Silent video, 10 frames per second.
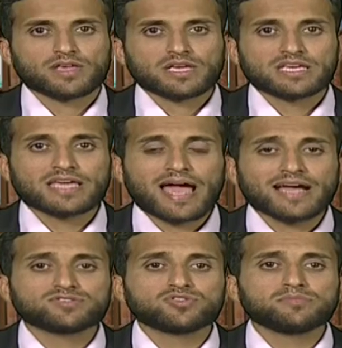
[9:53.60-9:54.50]
He
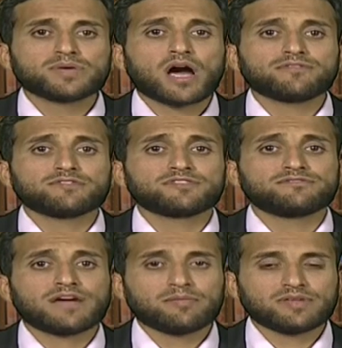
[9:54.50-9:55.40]
acts on behalf of the
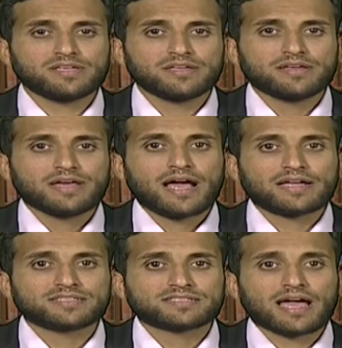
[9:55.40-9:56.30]
family,
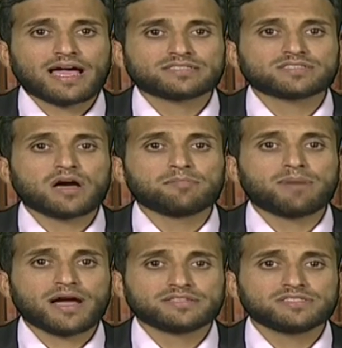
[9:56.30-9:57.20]
and his acts are
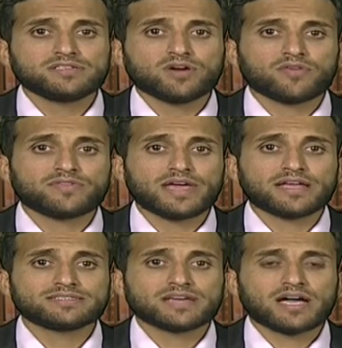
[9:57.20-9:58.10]
binding on the
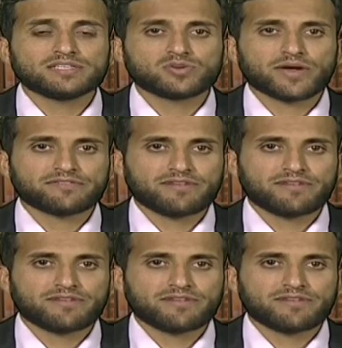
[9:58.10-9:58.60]
entire joint